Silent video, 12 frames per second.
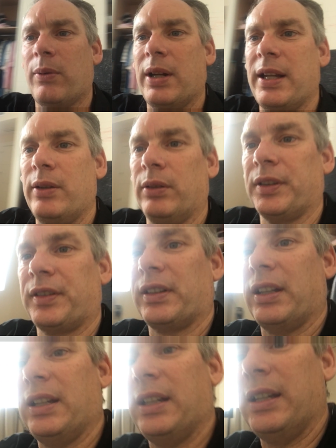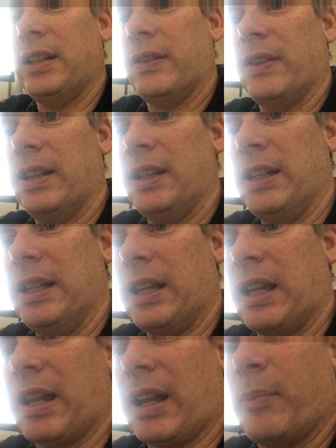way, you'll see the
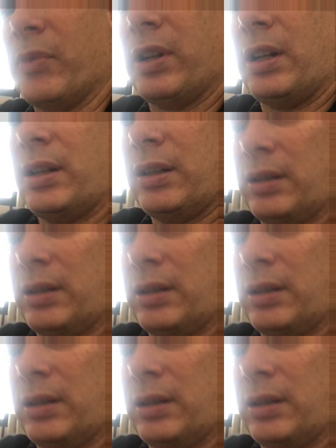camera.